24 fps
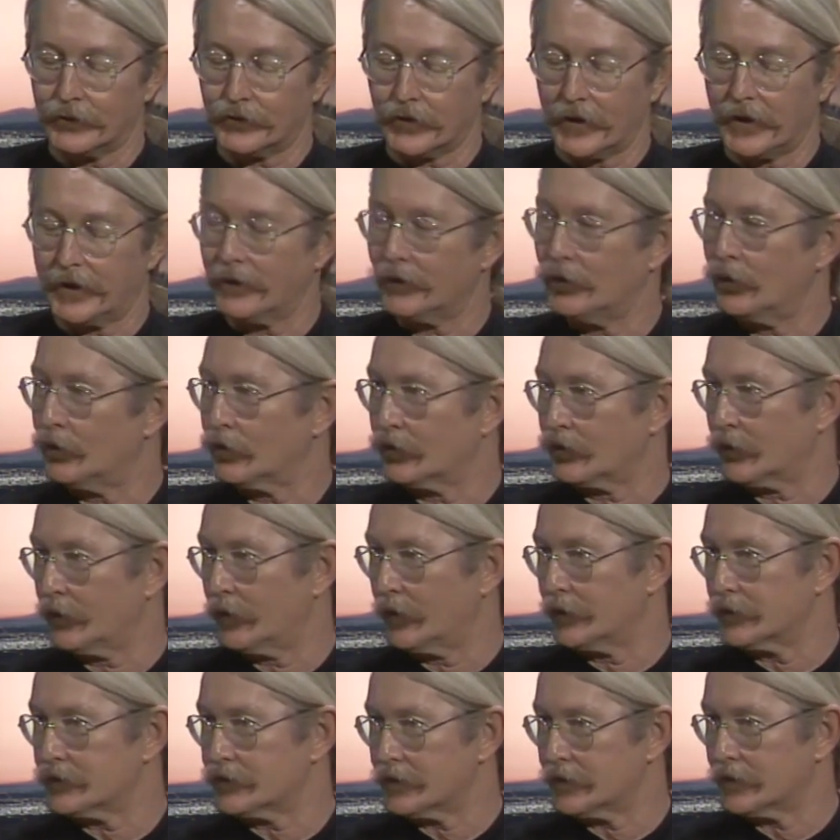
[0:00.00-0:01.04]
trying to hold
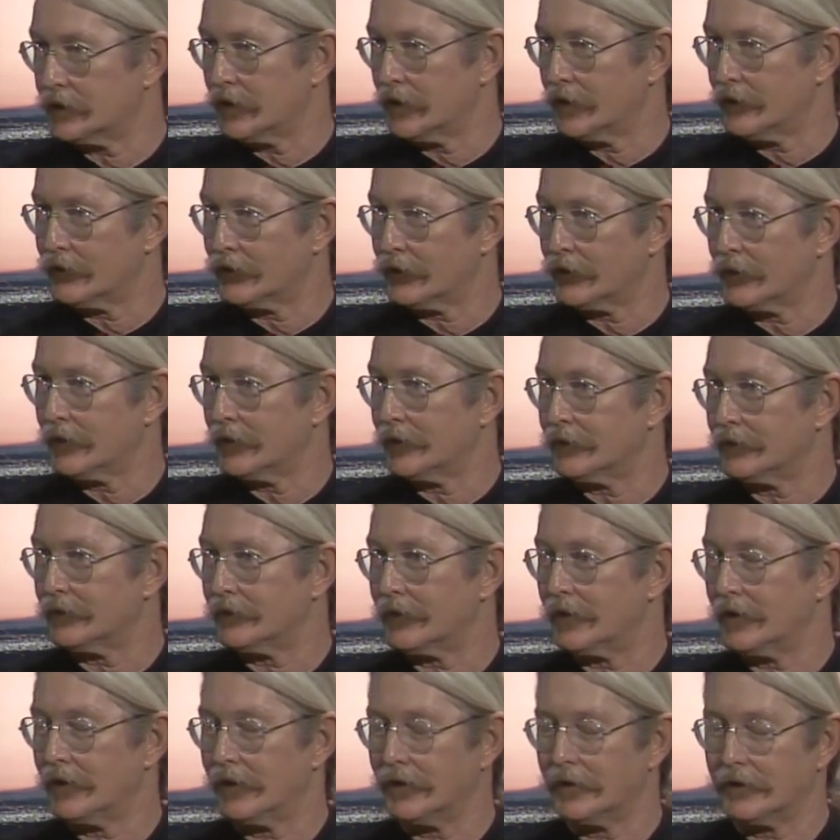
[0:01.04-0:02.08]
careers together
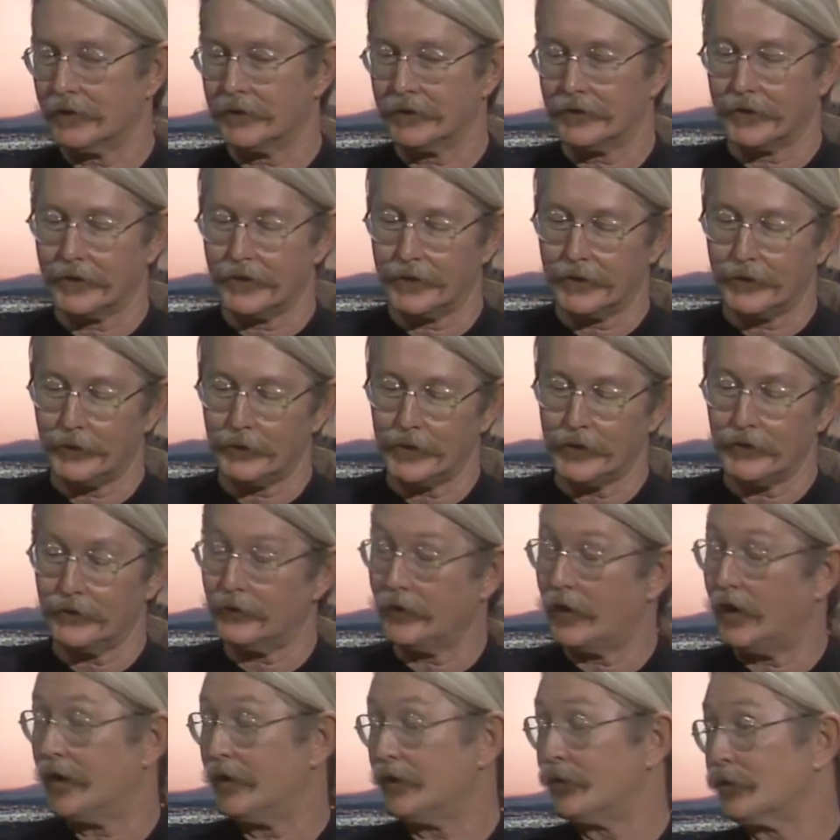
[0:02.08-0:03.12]
and be
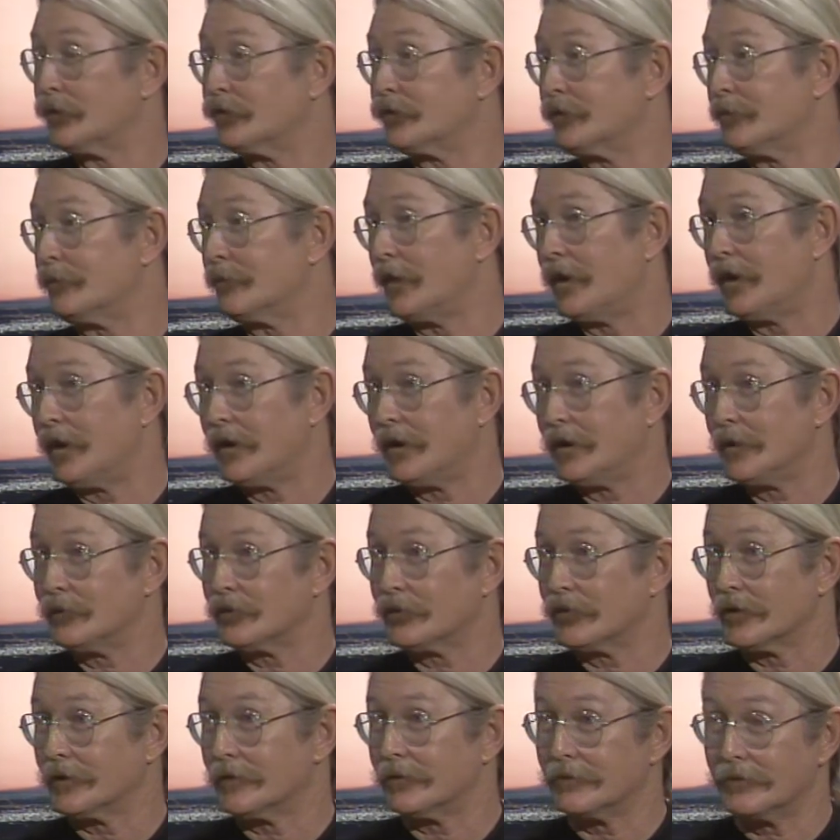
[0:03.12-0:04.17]
fathers and
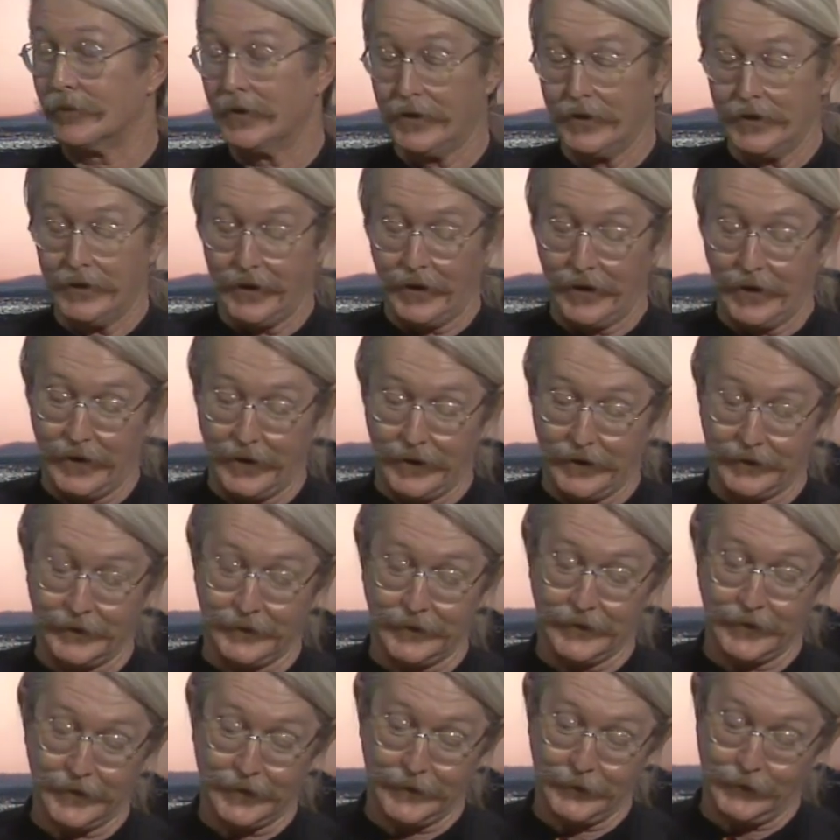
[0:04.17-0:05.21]
moms
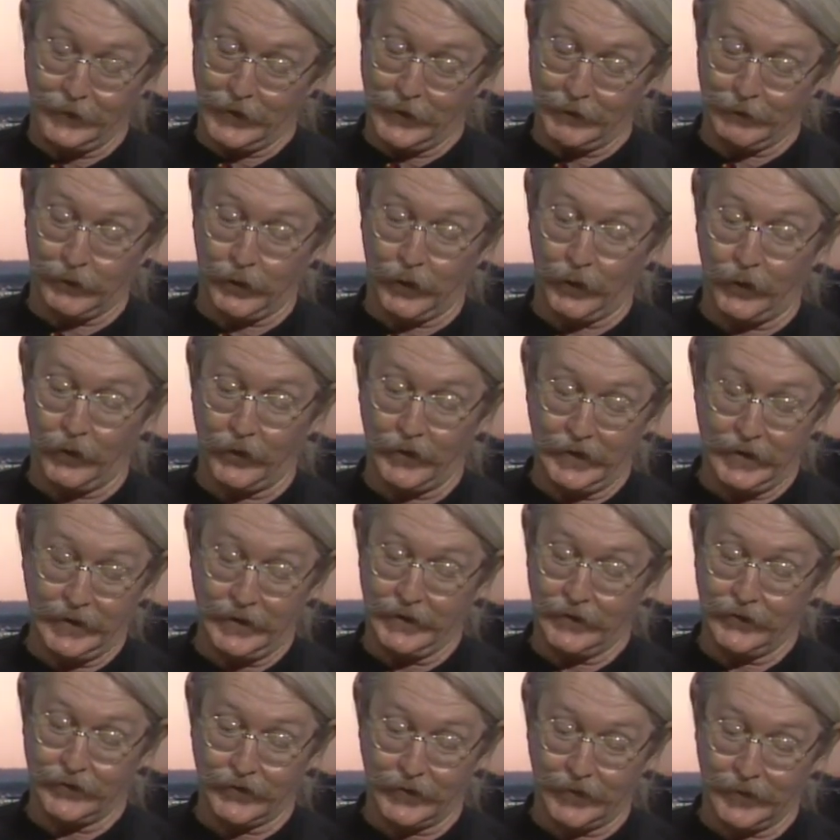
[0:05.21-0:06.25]
and
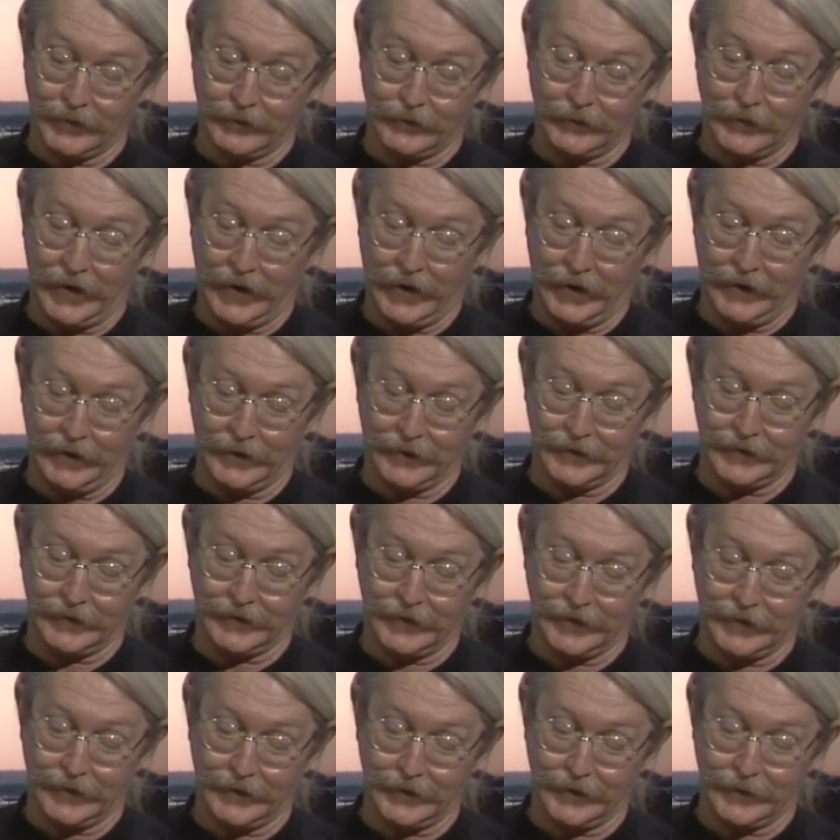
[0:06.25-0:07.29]
employees and
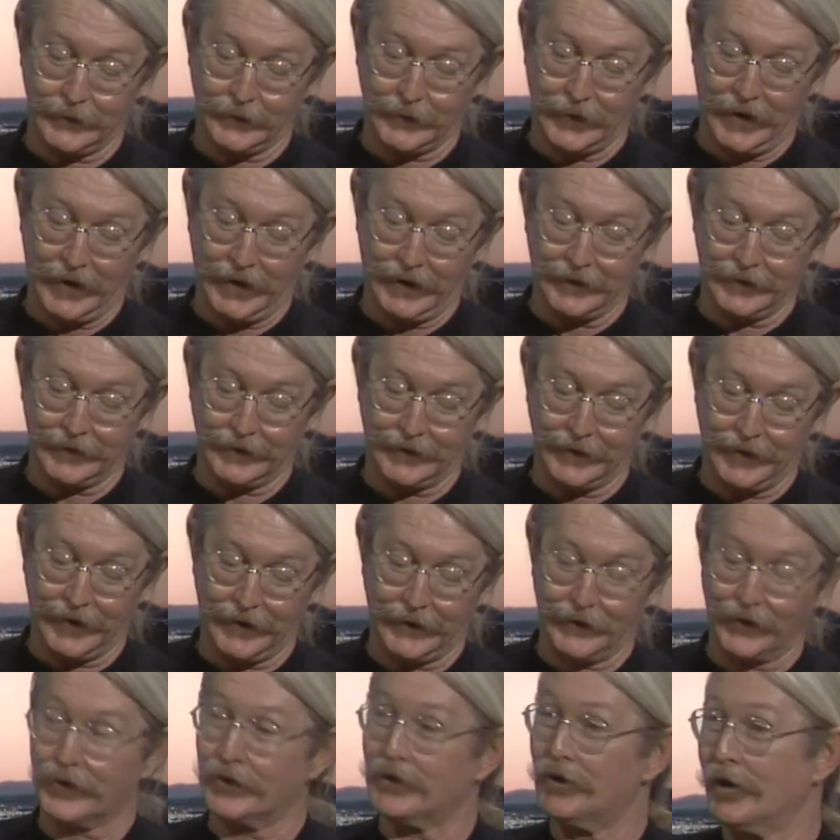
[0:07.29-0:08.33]
a